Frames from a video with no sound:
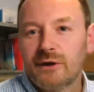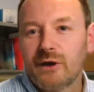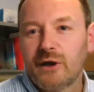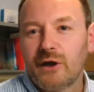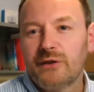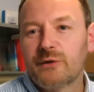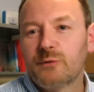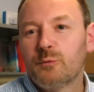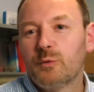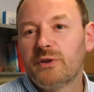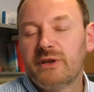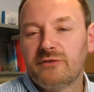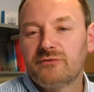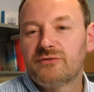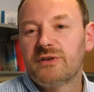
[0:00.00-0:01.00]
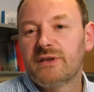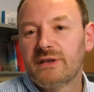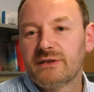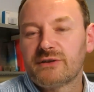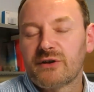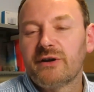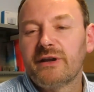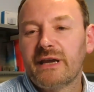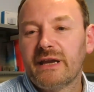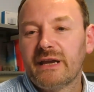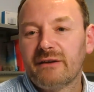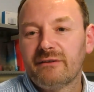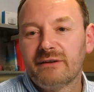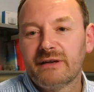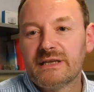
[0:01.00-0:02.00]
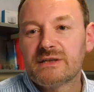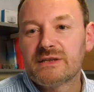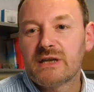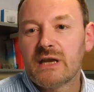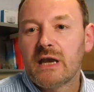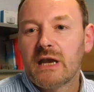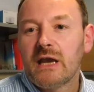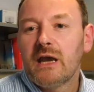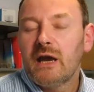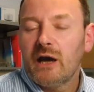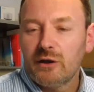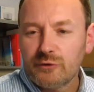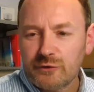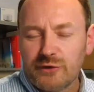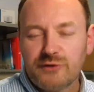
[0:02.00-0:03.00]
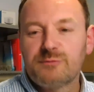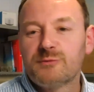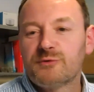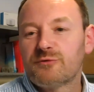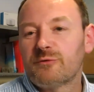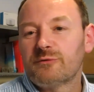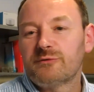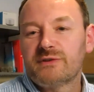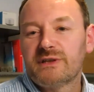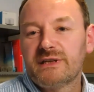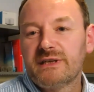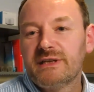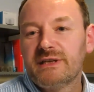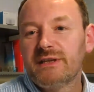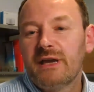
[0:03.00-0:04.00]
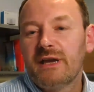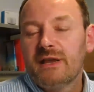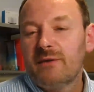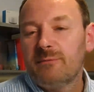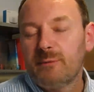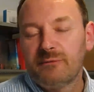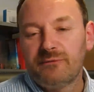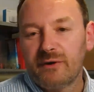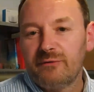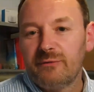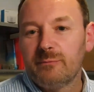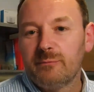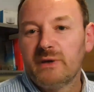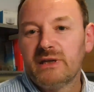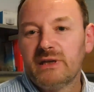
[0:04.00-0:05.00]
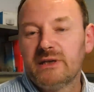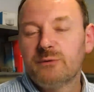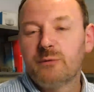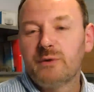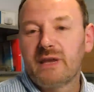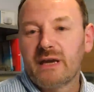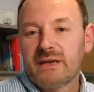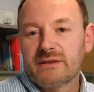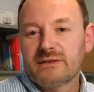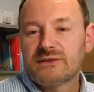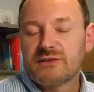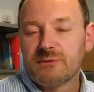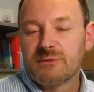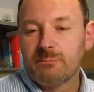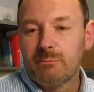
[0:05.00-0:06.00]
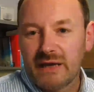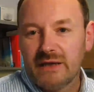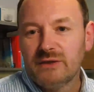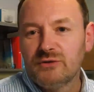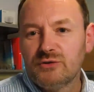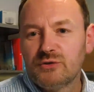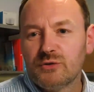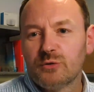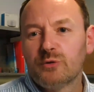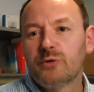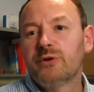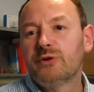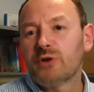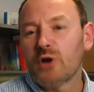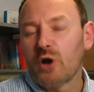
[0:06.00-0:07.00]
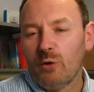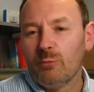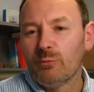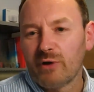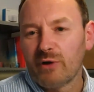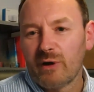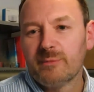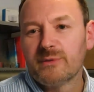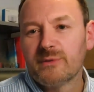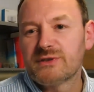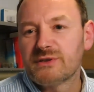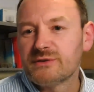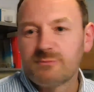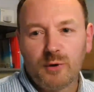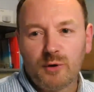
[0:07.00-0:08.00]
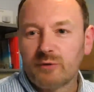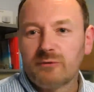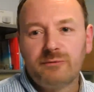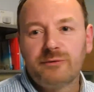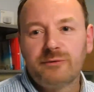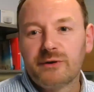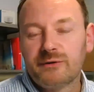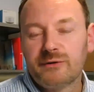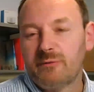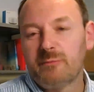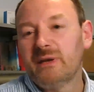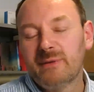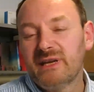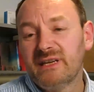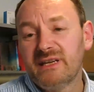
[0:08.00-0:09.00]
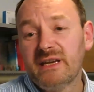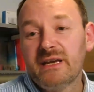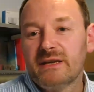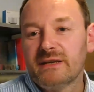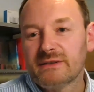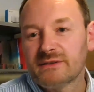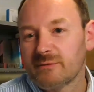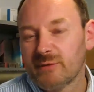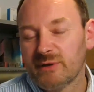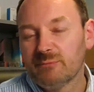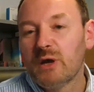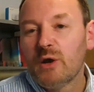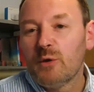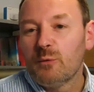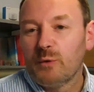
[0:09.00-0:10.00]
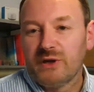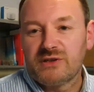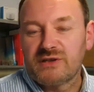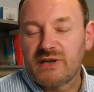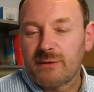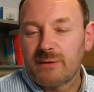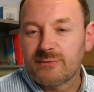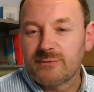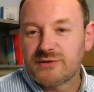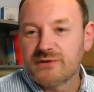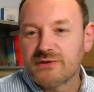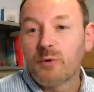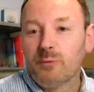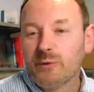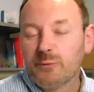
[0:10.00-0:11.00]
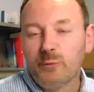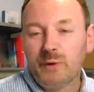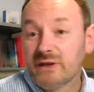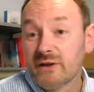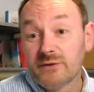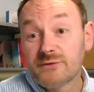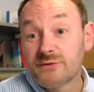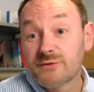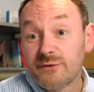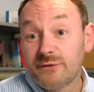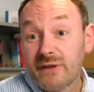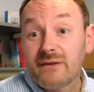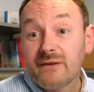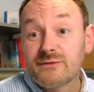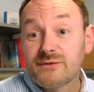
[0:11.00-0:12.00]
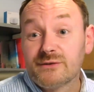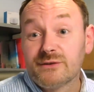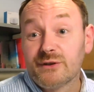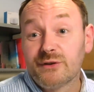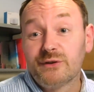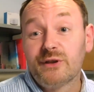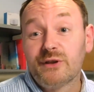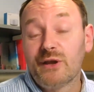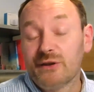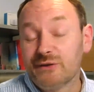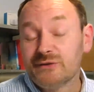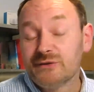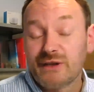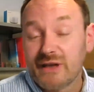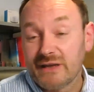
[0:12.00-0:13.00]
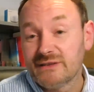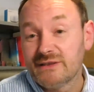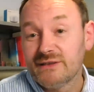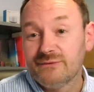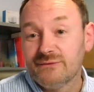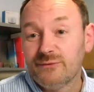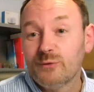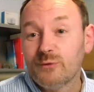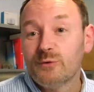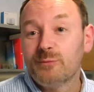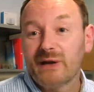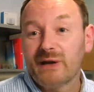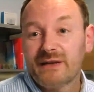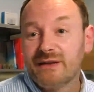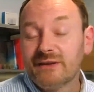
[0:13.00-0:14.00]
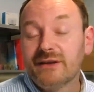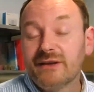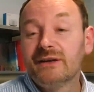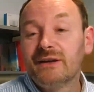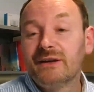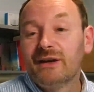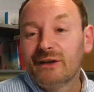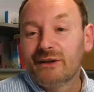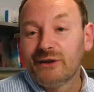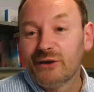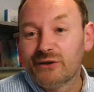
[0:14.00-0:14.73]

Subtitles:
I think one of the interesting things I hear is a lot of customers are obviously they've been very familiar with that domain joined on-premises model for many, many years. I mean, we established what with Windows 2000 and NT4 back in the